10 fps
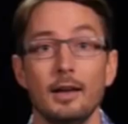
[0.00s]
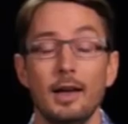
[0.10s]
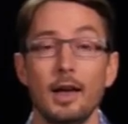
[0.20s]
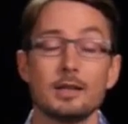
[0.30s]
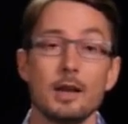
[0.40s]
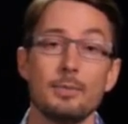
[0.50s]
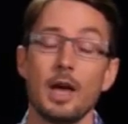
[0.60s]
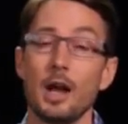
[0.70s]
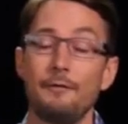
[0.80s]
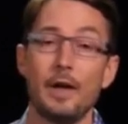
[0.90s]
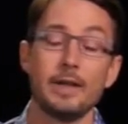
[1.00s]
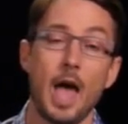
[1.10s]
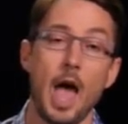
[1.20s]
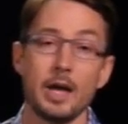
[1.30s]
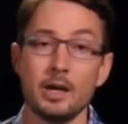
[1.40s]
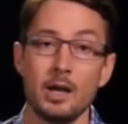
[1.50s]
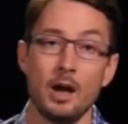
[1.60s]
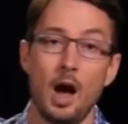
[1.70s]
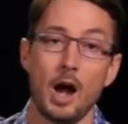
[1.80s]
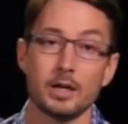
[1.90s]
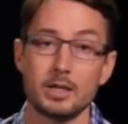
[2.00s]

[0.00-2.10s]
It's a beautiful day in New York,